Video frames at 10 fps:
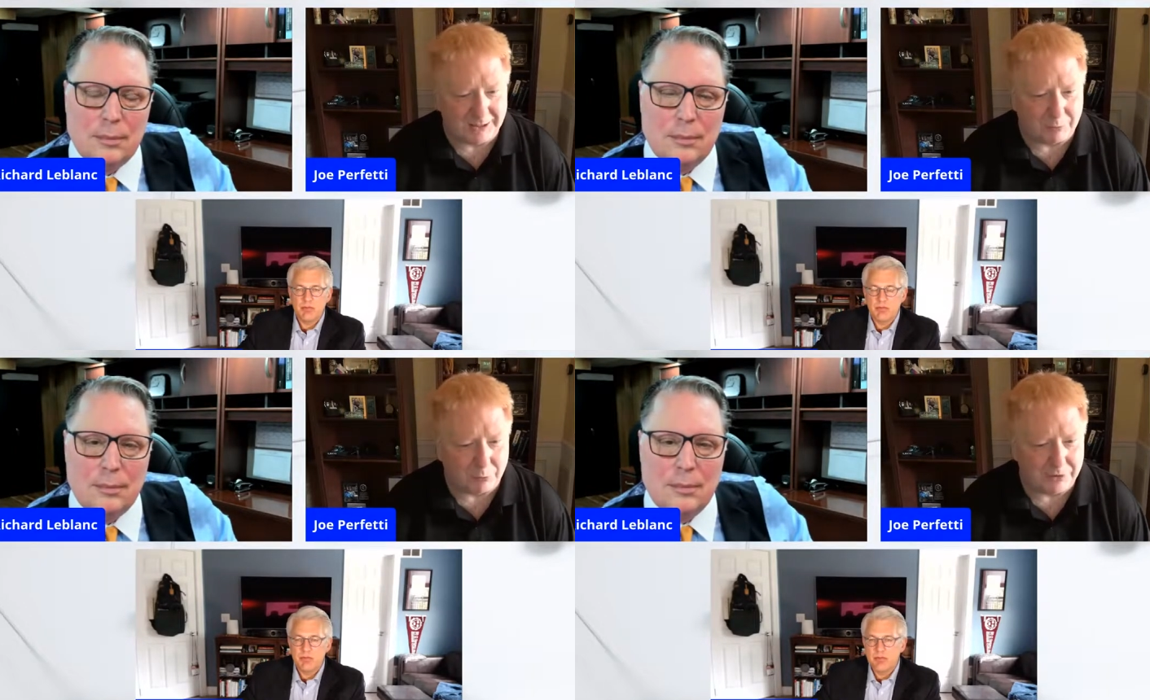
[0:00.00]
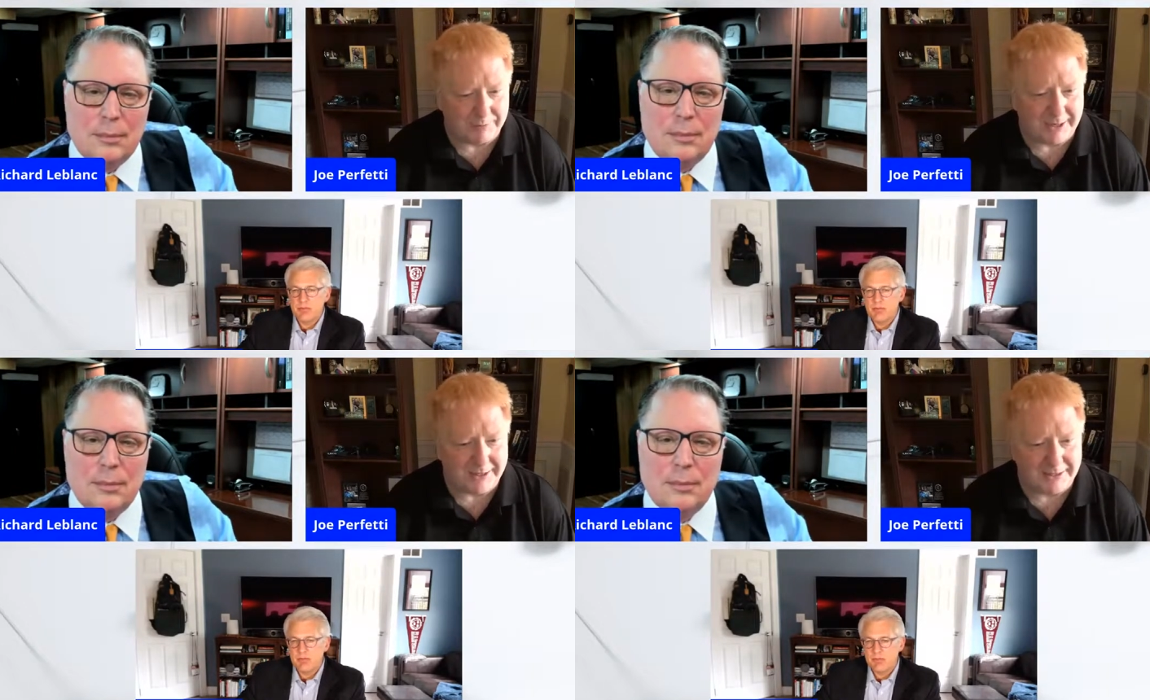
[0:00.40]
Speaker 1: the board's
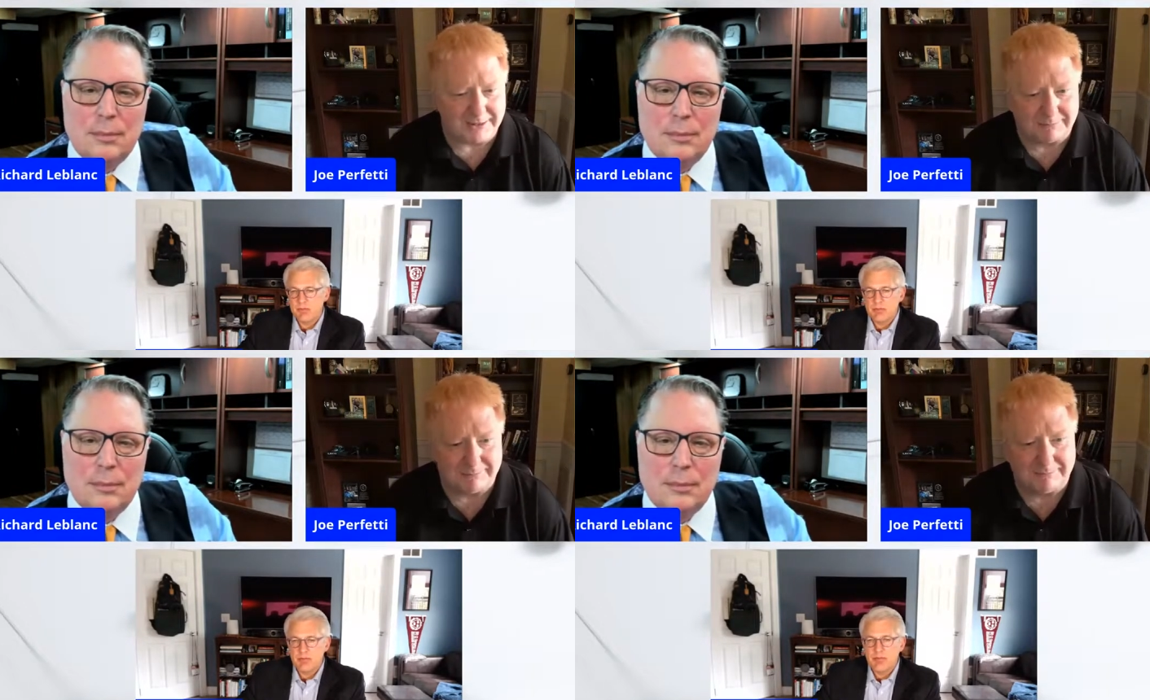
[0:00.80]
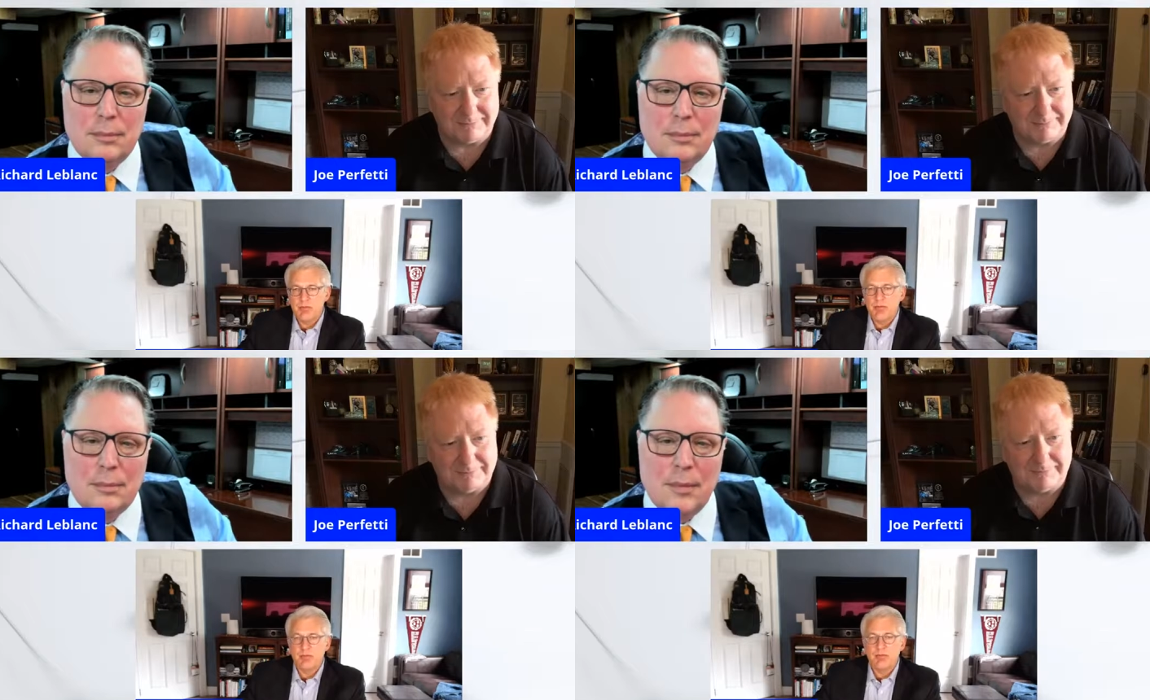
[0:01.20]
minds?
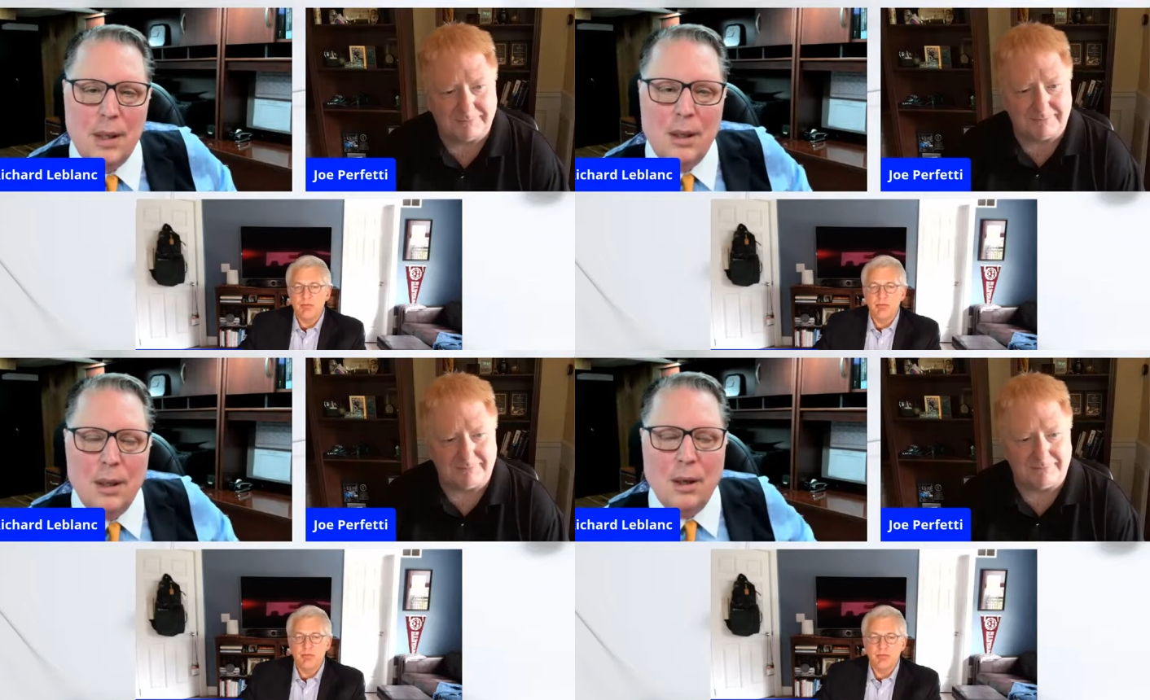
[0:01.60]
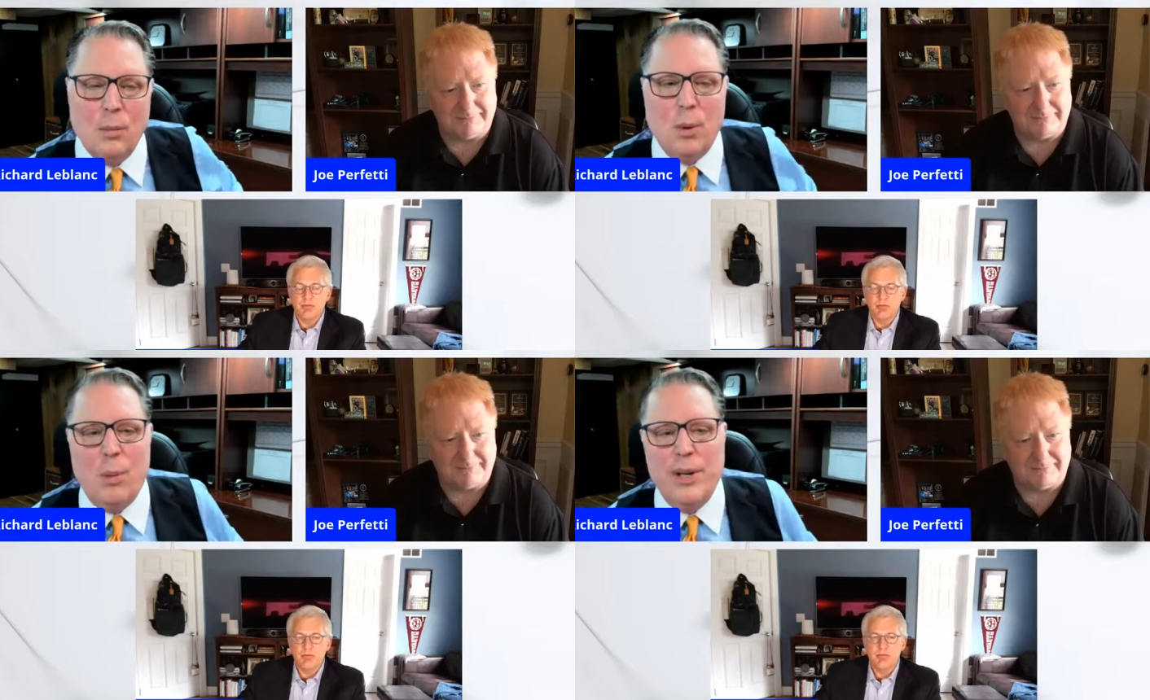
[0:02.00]

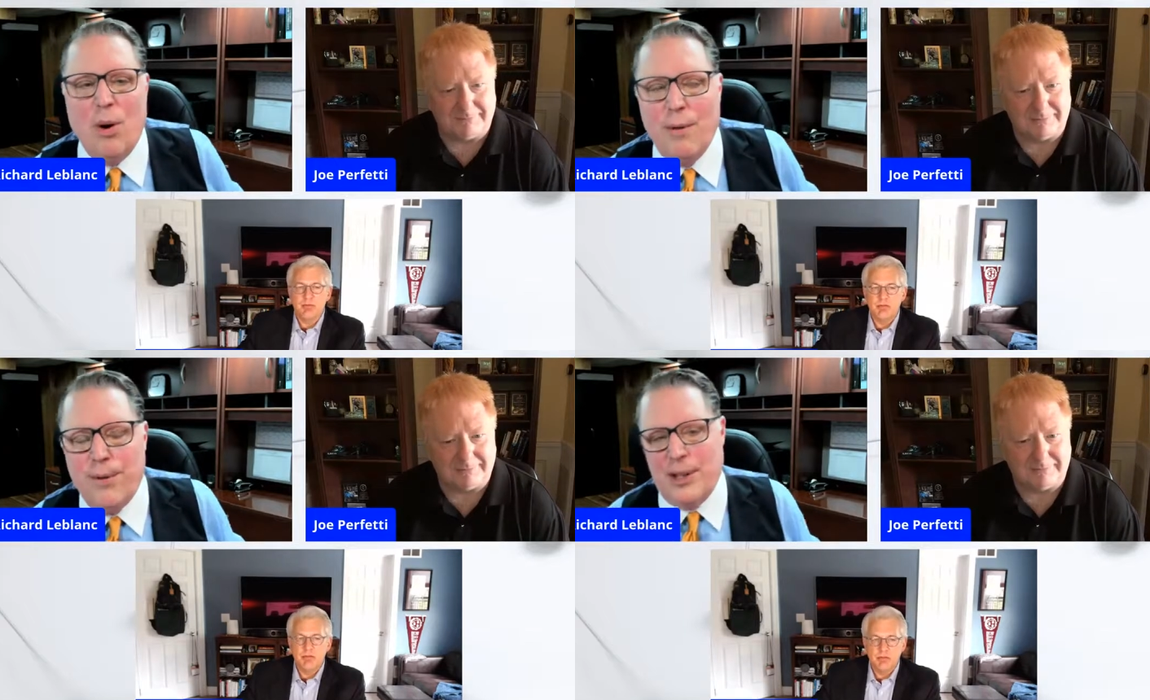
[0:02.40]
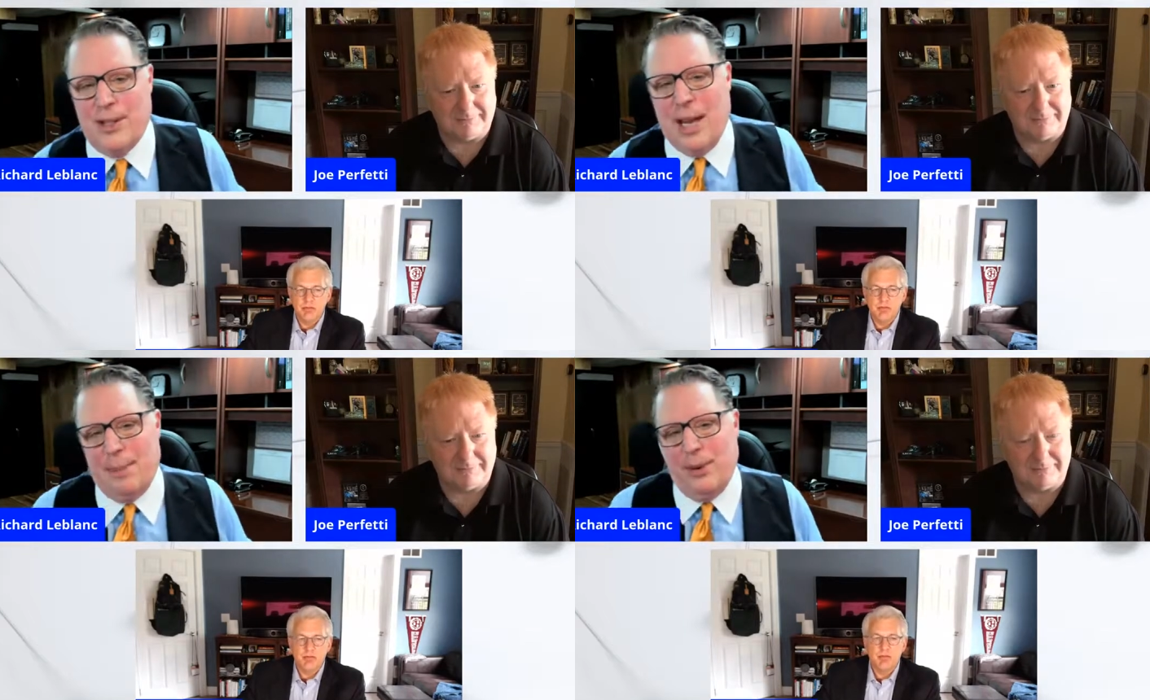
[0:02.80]
Mm.
Speaker 2: Well, we know,
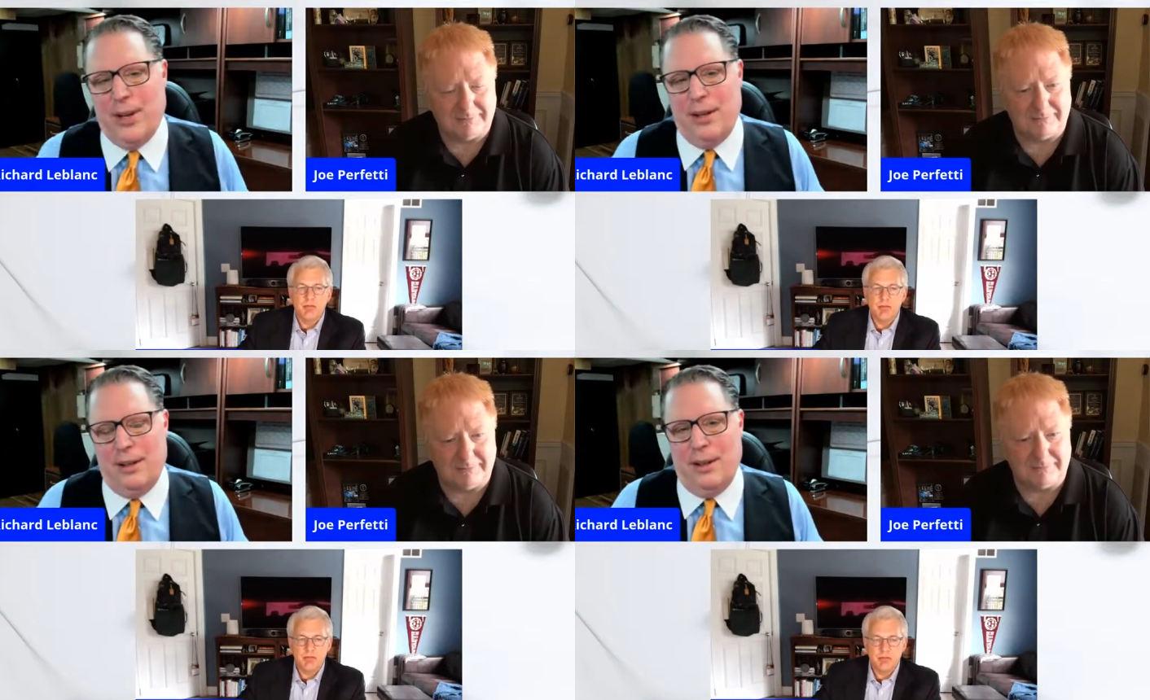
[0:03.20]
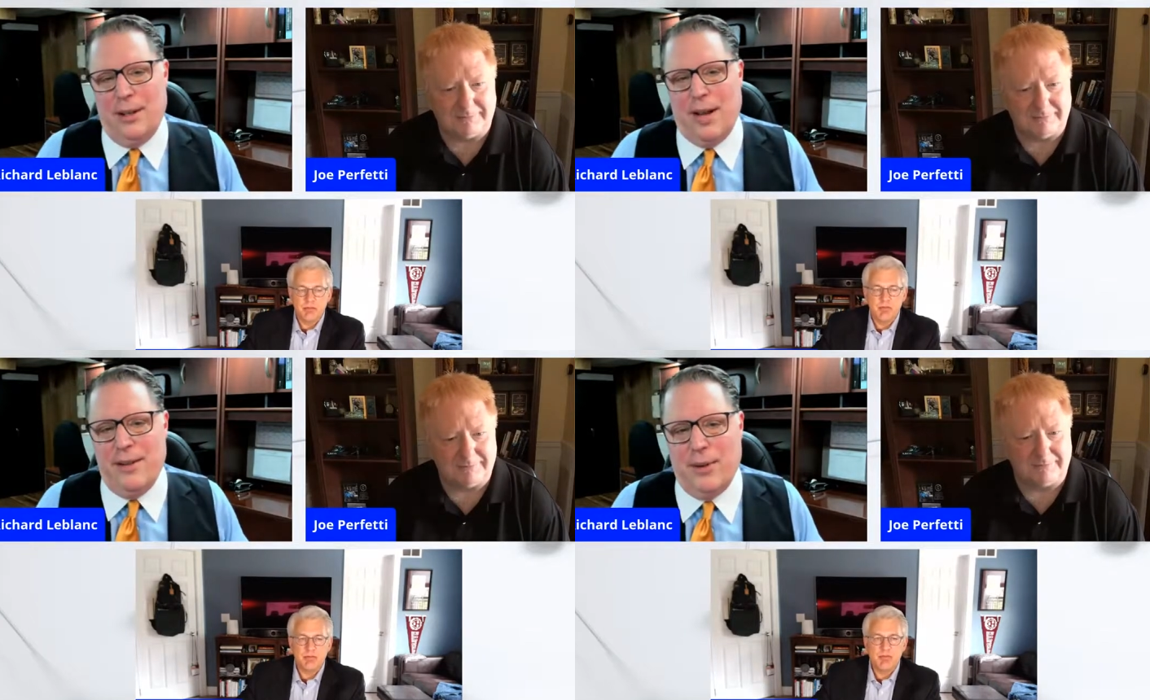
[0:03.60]
for example, that
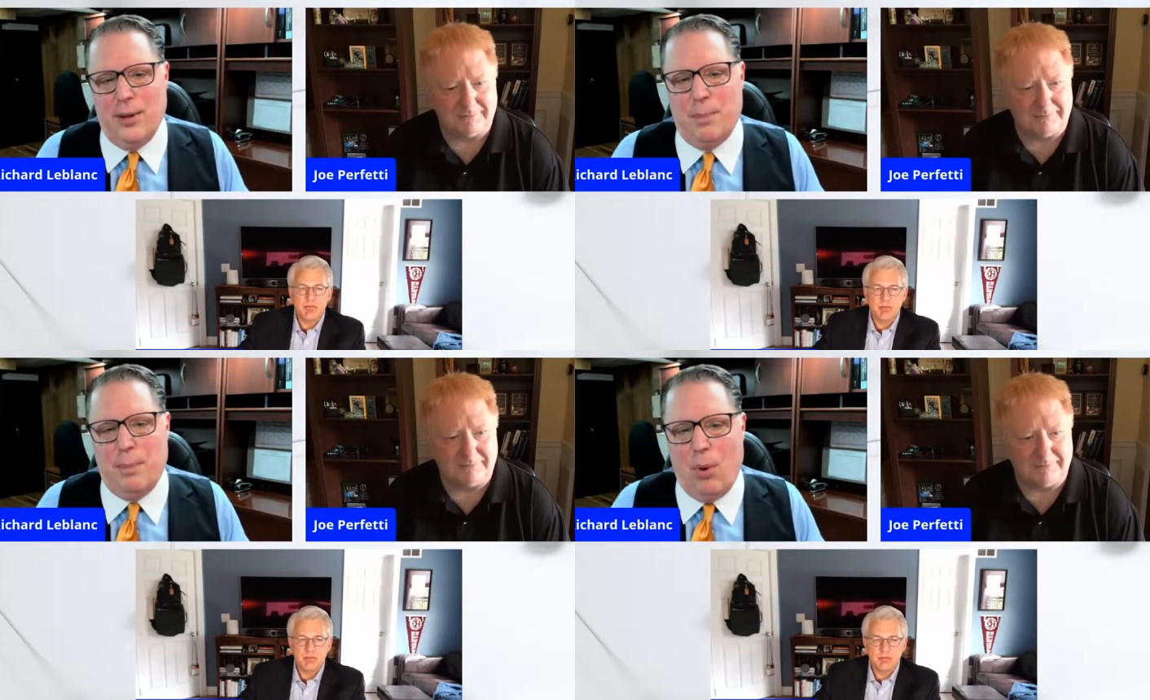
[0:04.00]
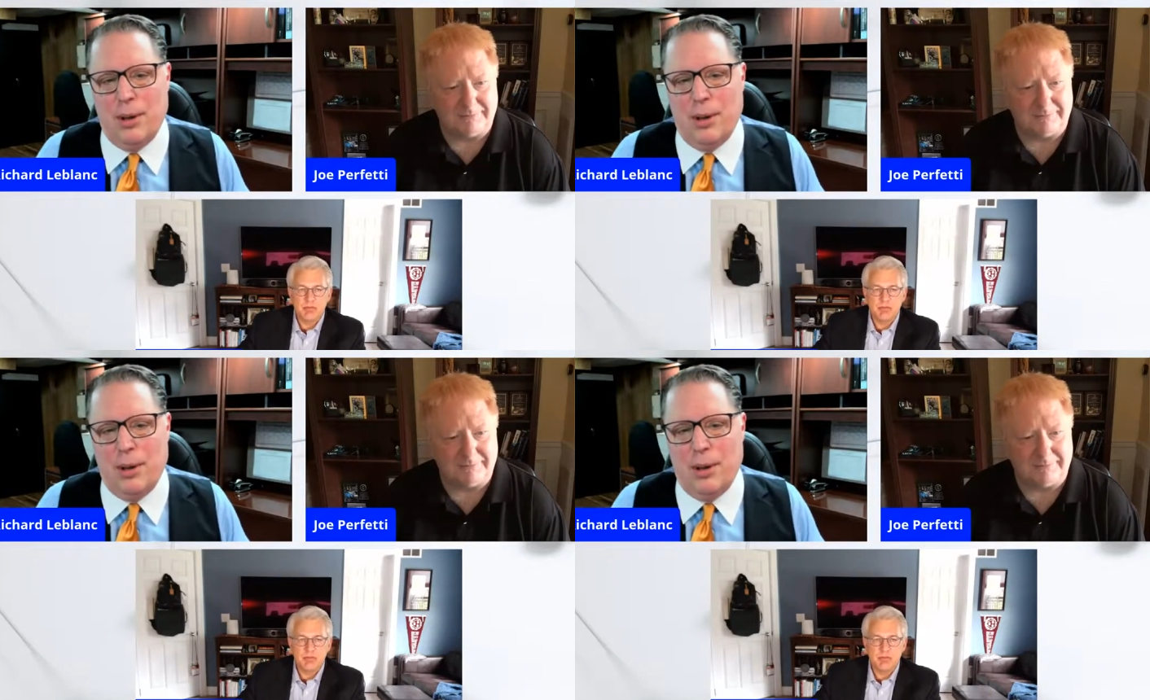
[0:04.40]
diverse